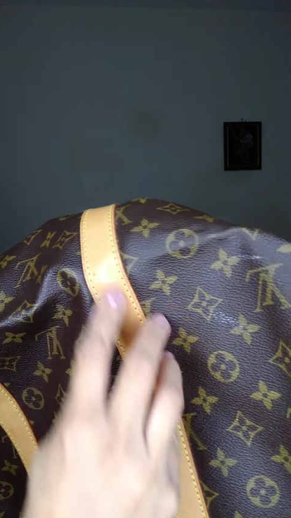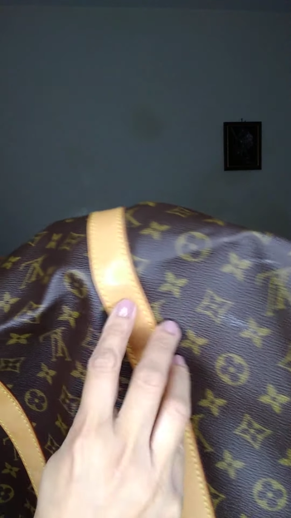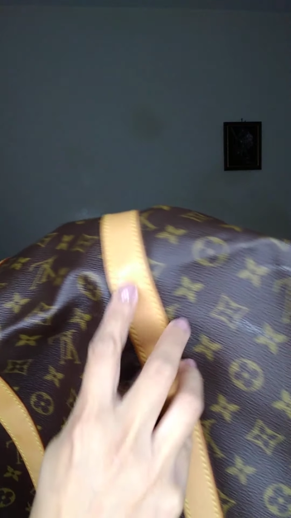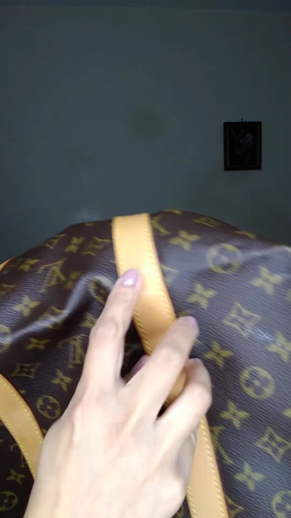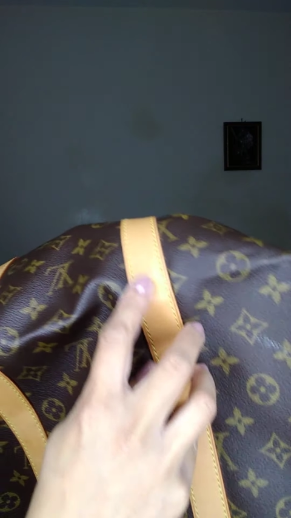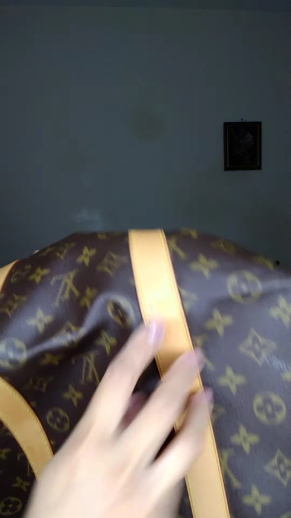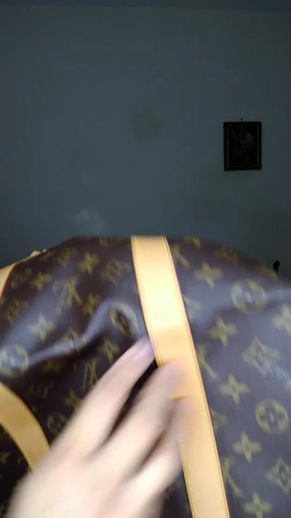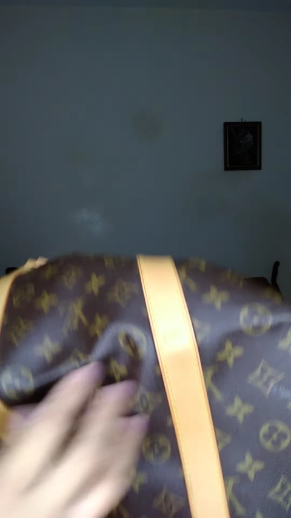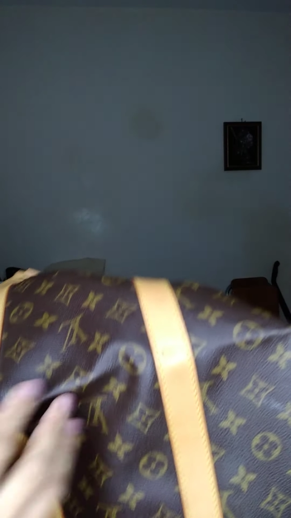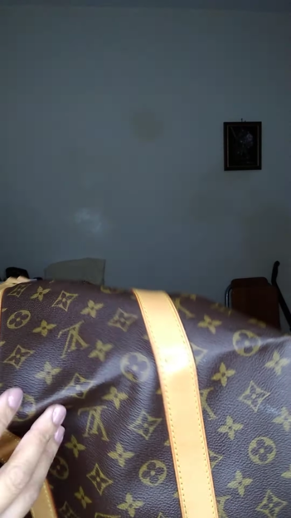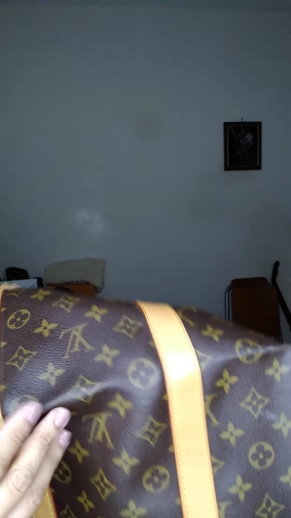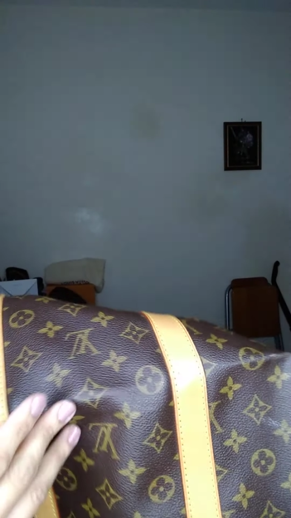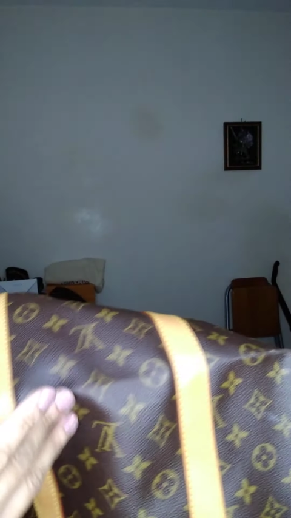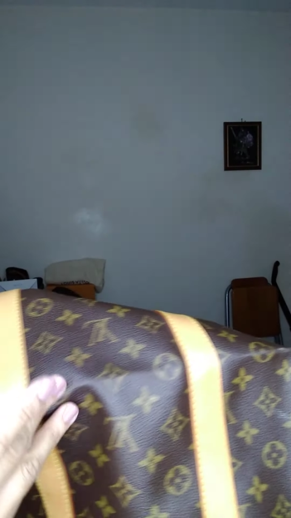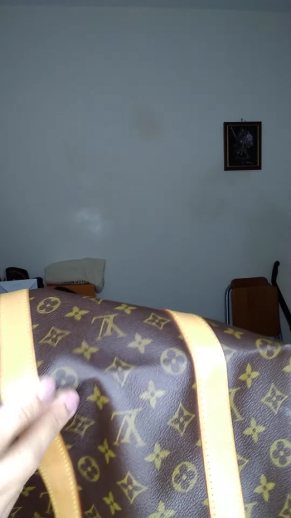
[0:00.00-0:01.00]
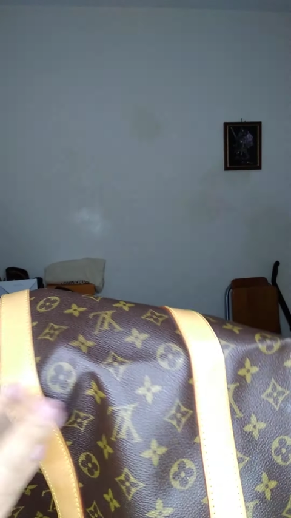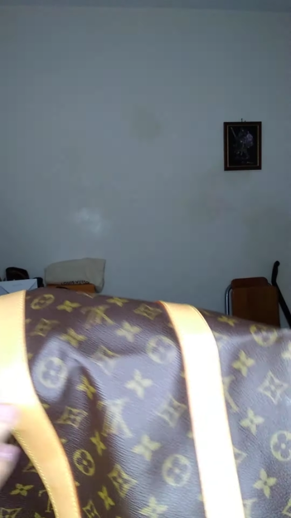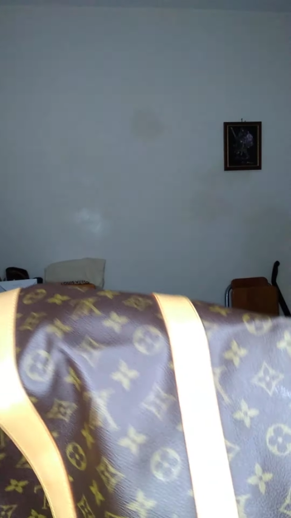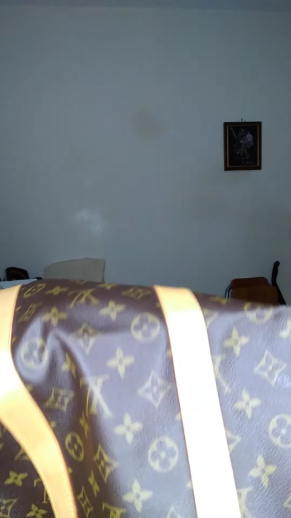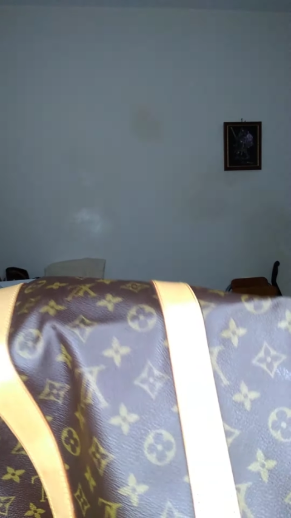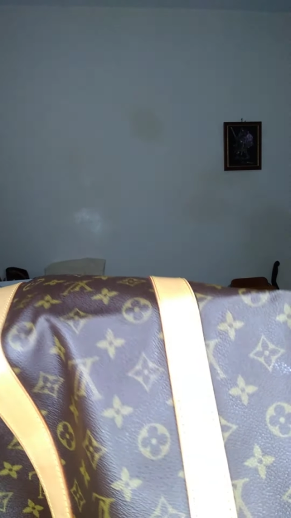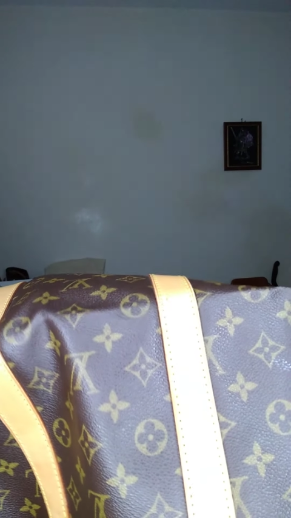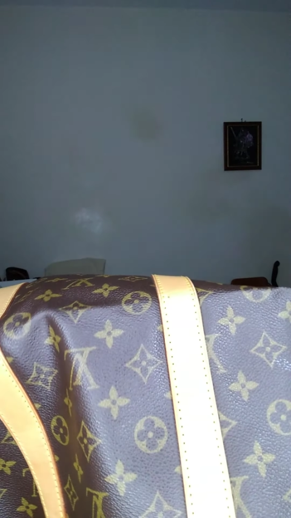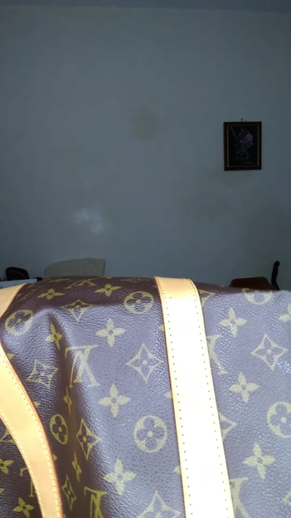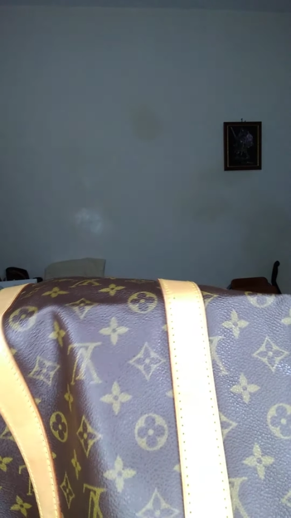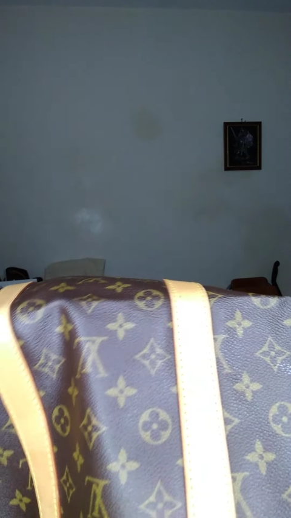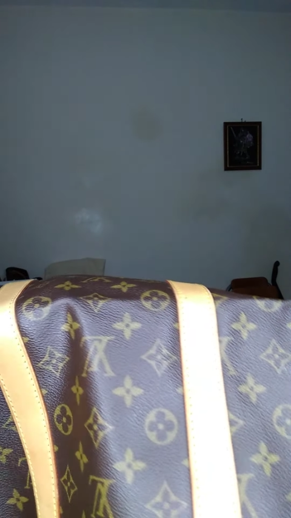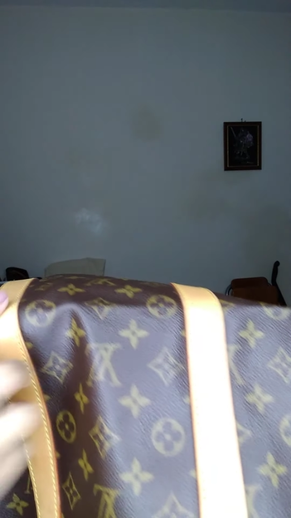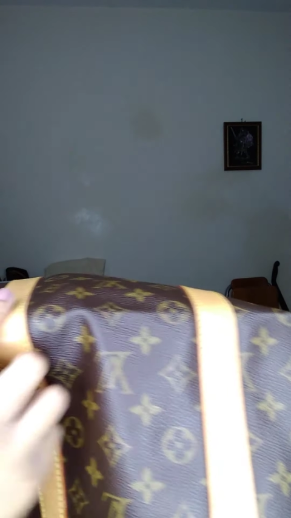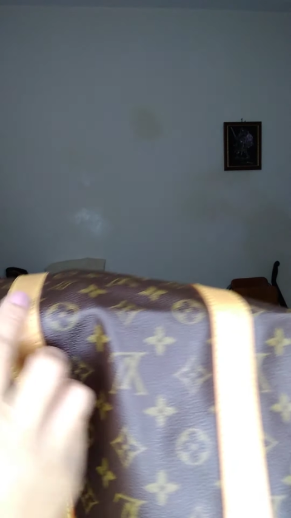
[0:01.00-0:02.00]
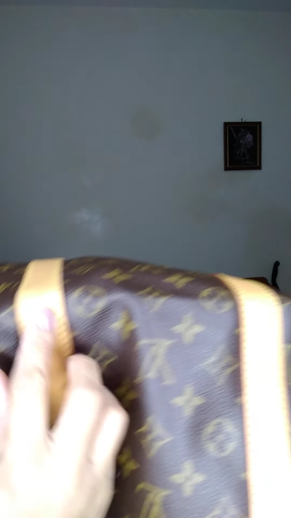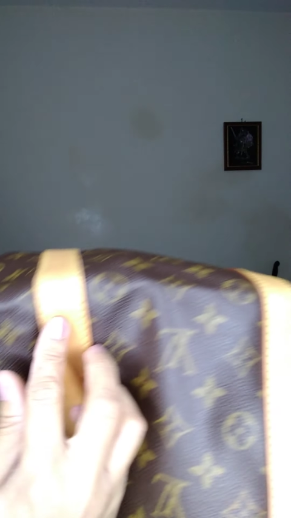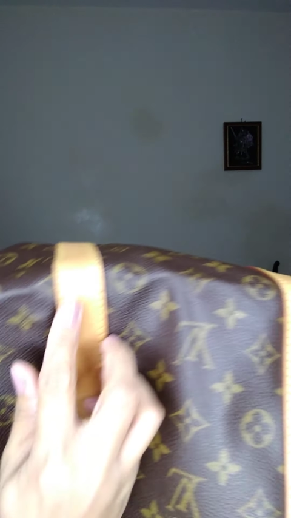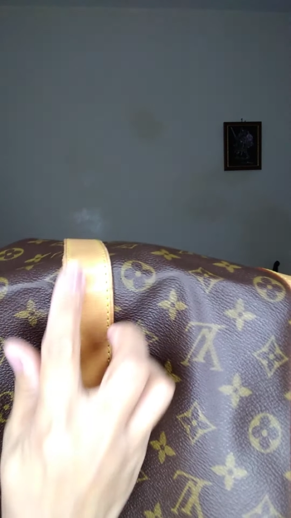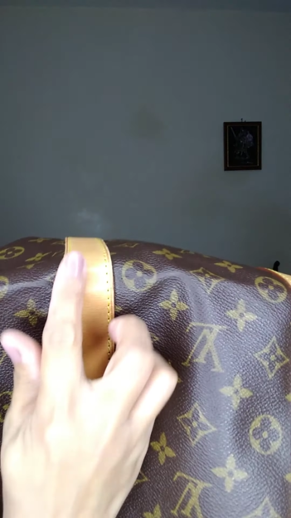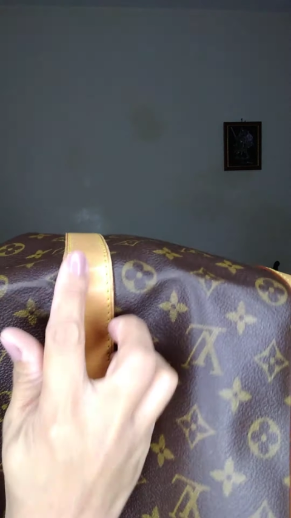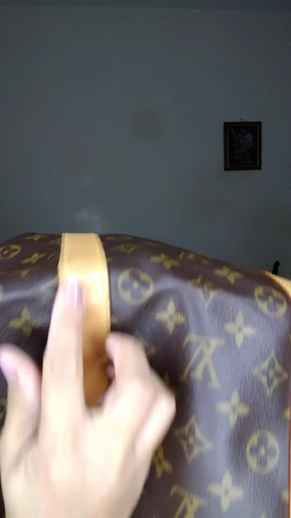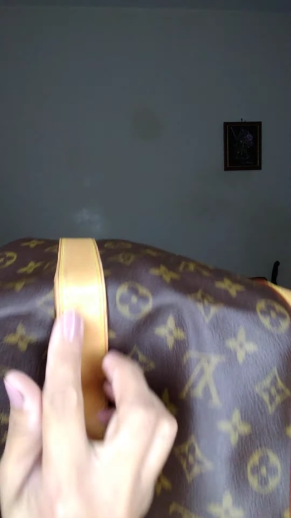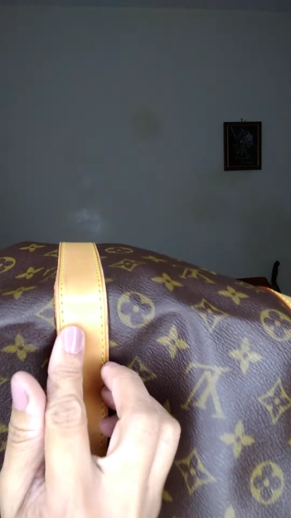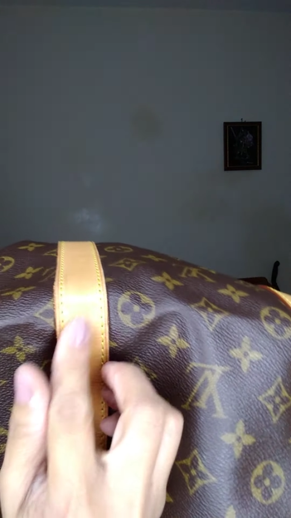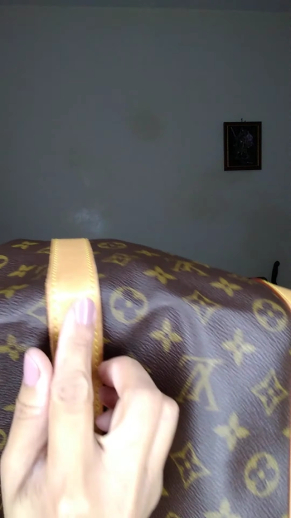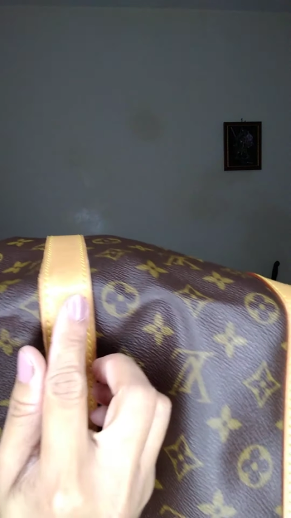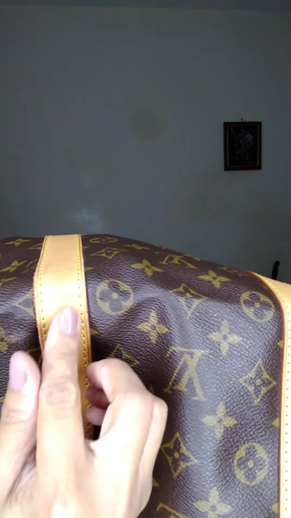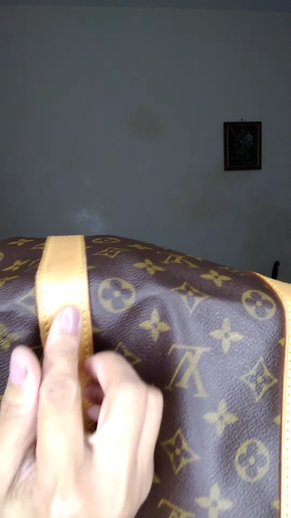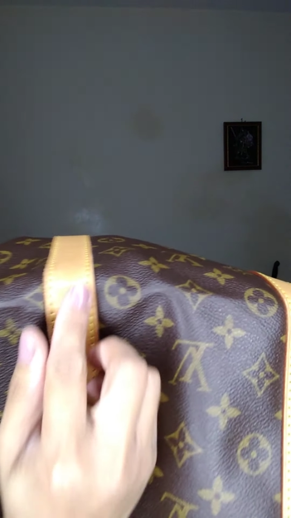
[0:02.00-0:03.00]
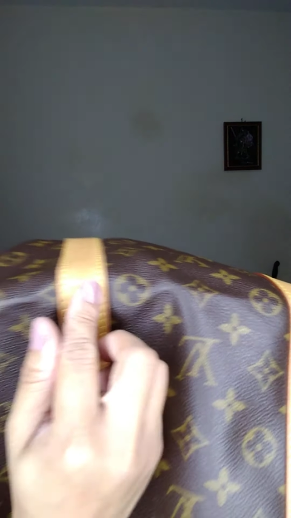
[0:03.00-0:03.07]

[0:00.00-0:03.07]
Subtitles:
(no speaker visible)